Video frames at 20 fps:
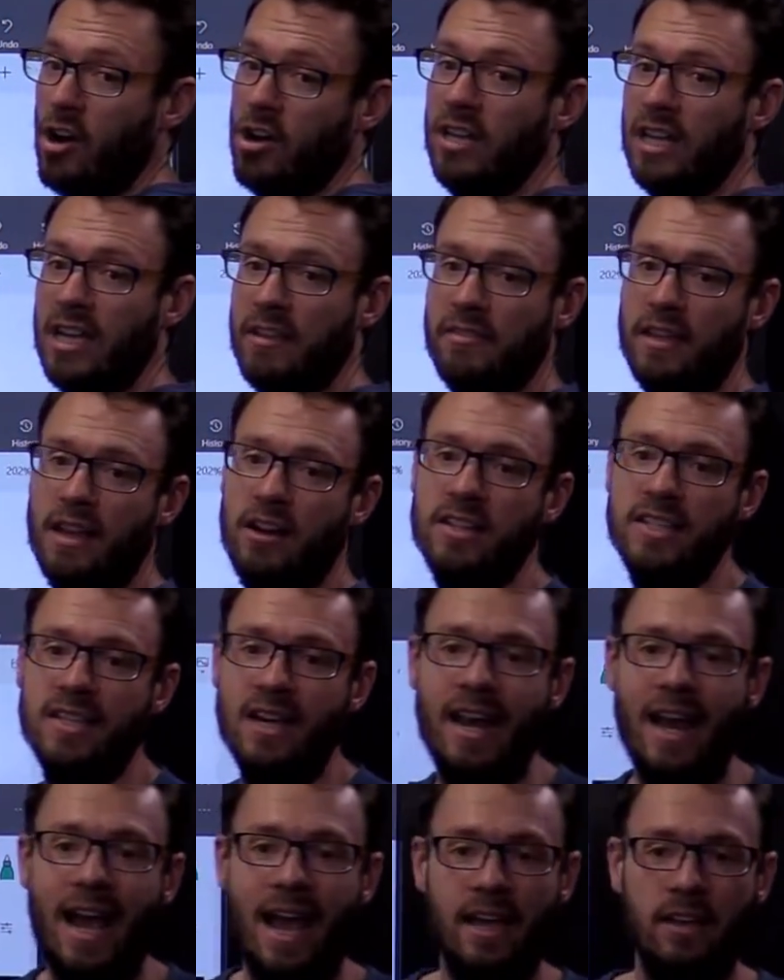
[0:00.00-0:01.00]
only if they're
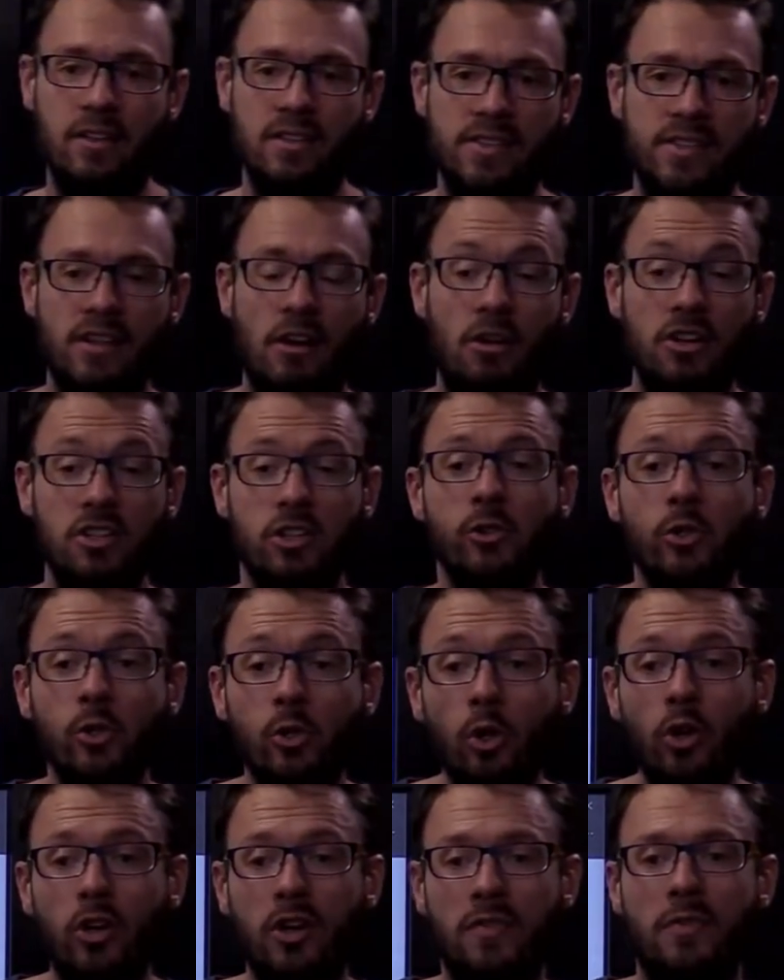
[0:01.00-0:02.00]
inside A, and so on? You
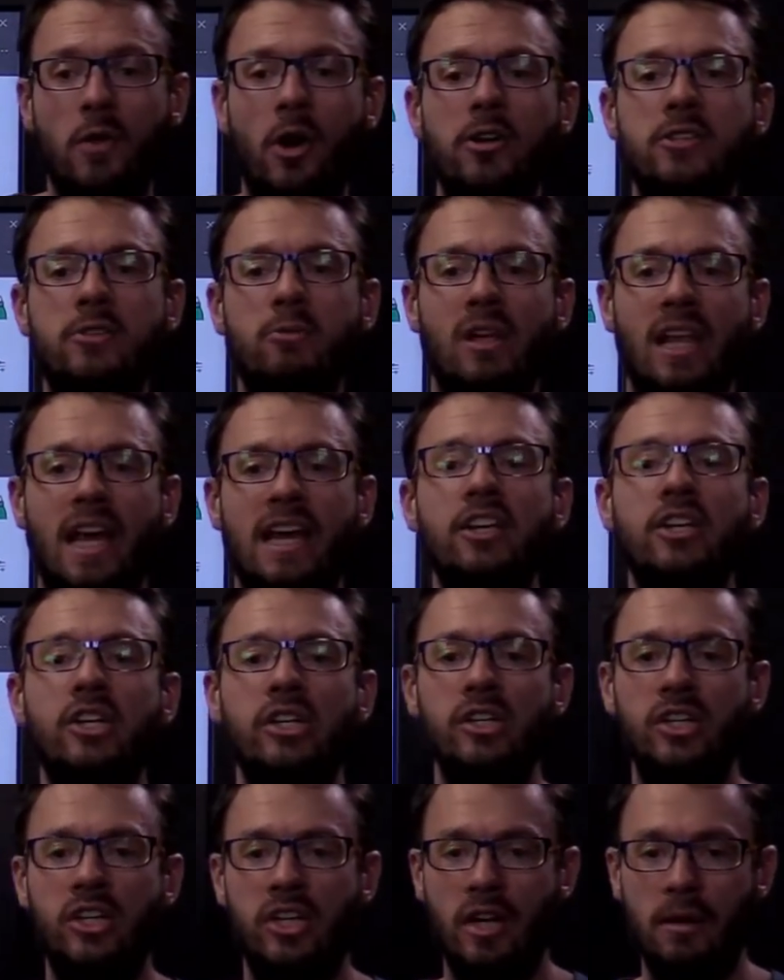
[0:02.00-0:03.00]
look at those
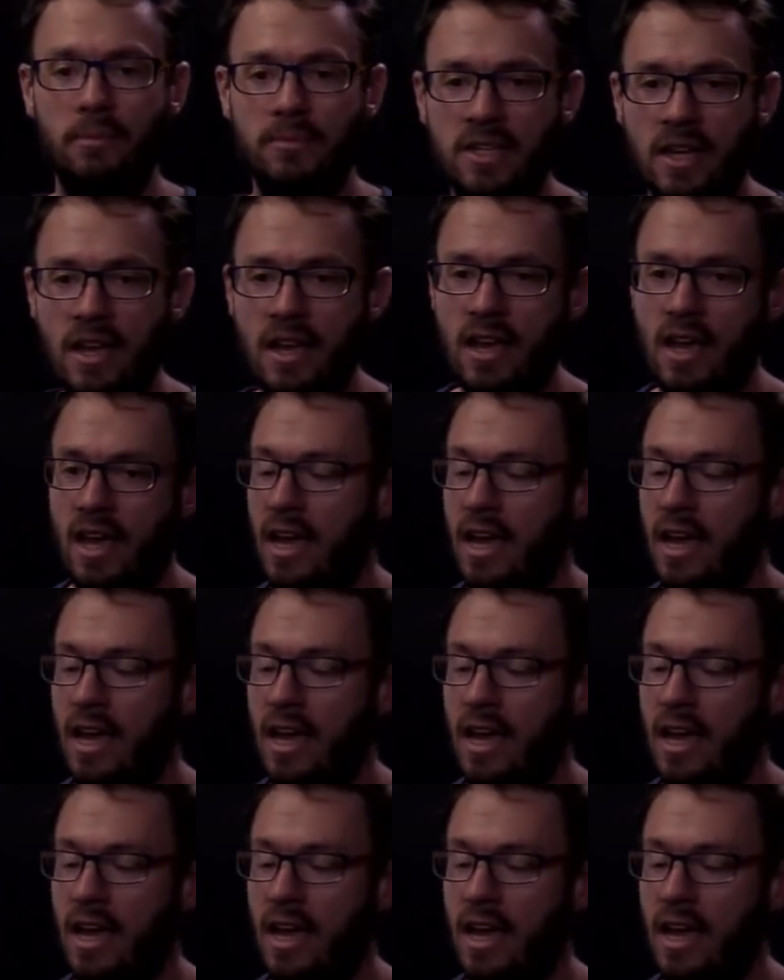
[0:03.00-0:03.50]
relationships,